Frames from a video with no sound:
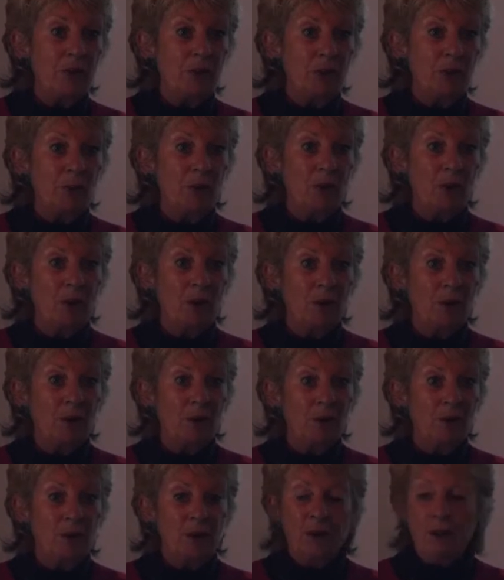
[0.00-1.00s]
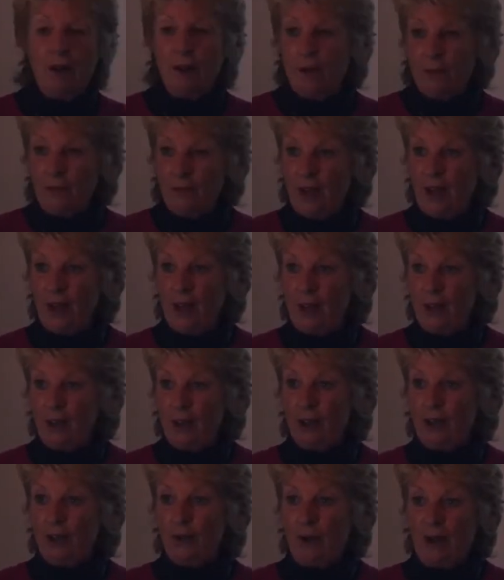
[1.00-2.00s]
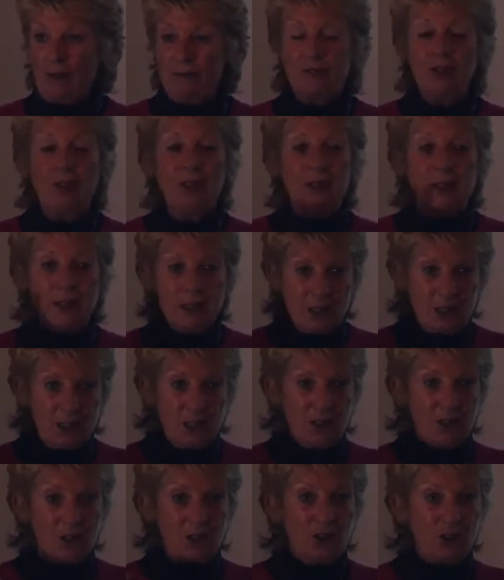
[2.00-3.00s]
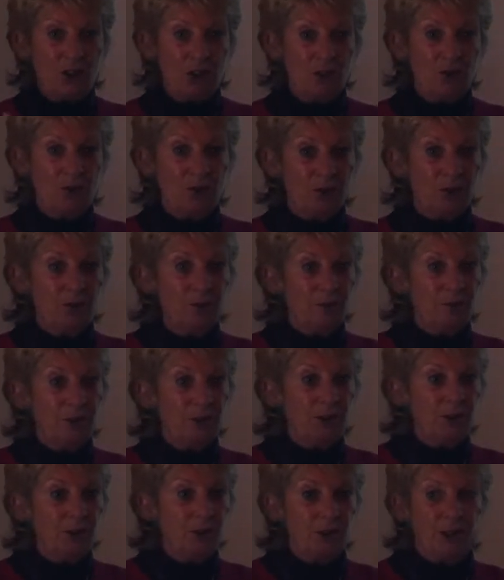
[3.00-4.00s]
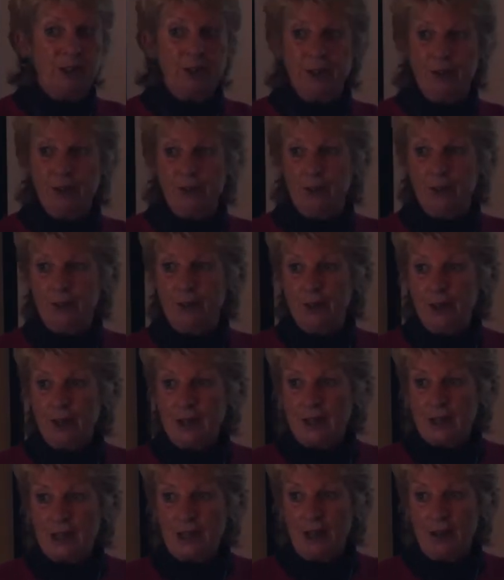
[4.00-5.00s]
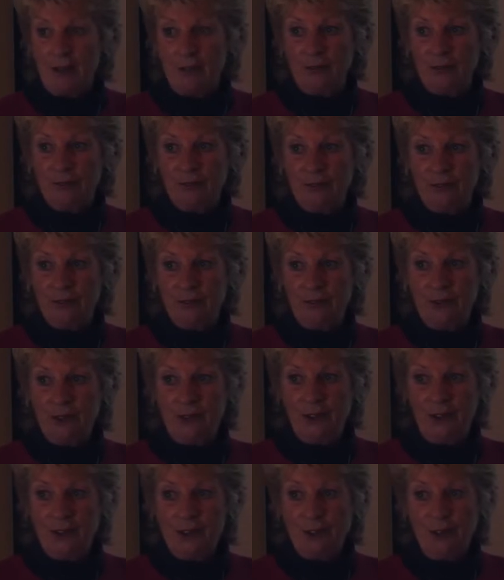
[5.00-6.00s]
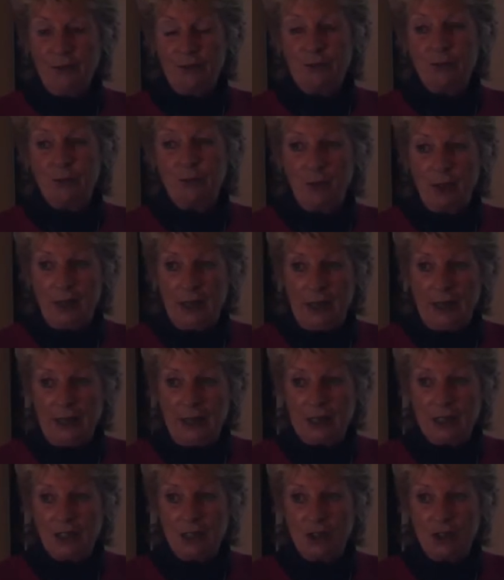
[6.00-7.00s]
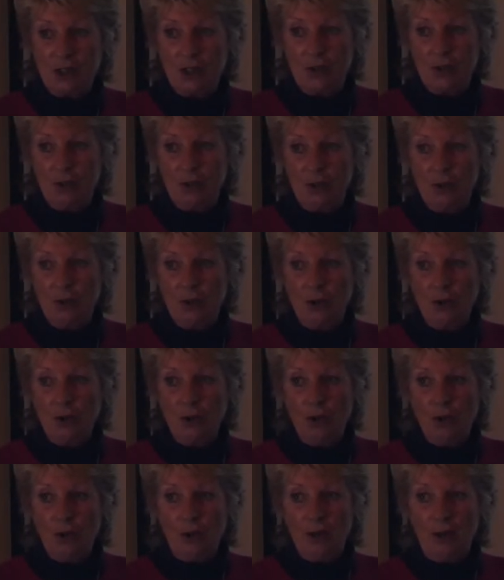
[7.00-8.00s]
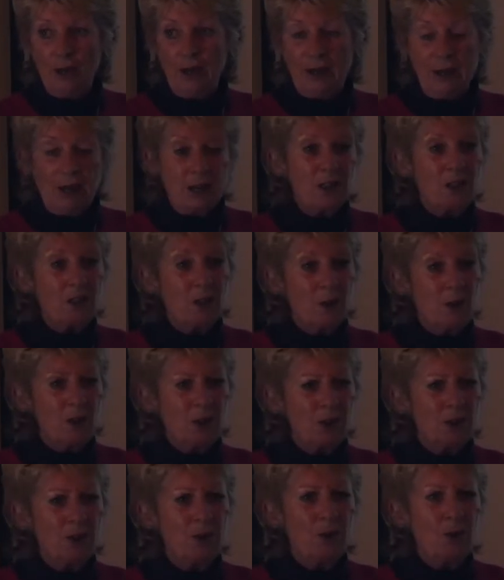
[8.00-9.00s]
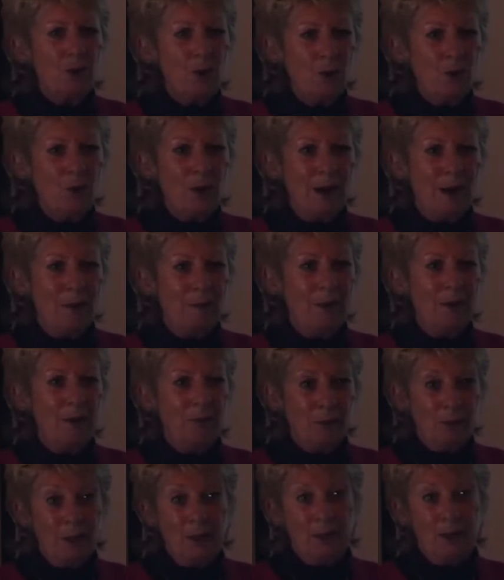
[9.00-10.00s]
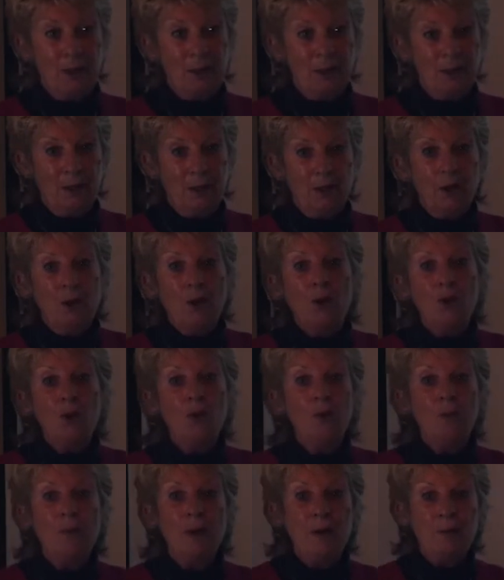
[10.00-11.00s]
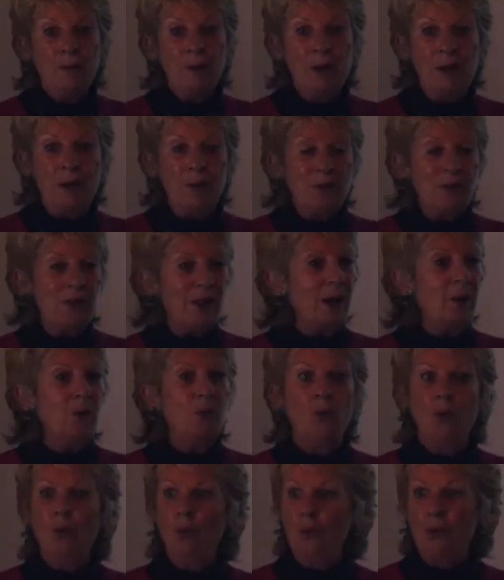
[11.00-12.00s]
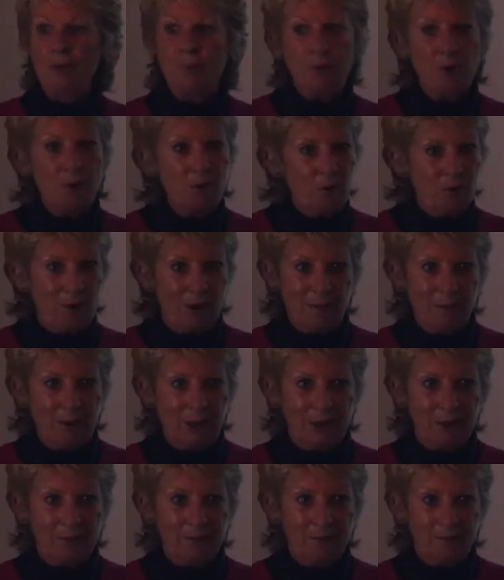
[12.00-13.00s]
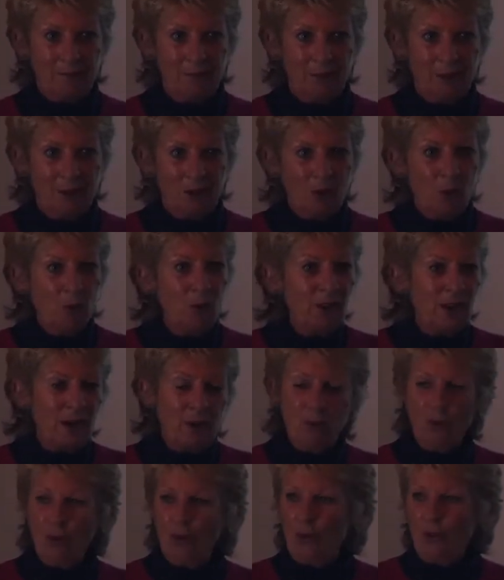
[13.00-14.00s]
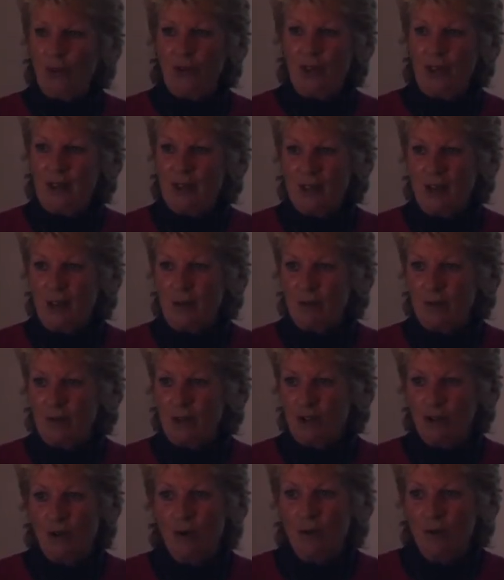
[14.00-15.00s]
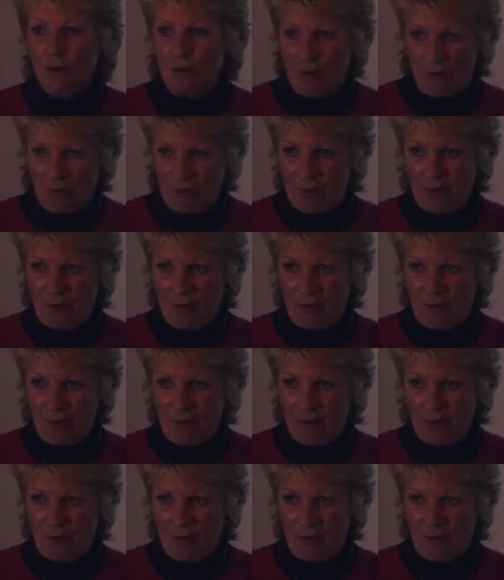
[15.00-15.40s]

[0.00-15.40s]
than you are, then you have to listen to your inner self. You have to really listen to and ask the question, who am I really? Who am I really without all the programming, without all the things I was taught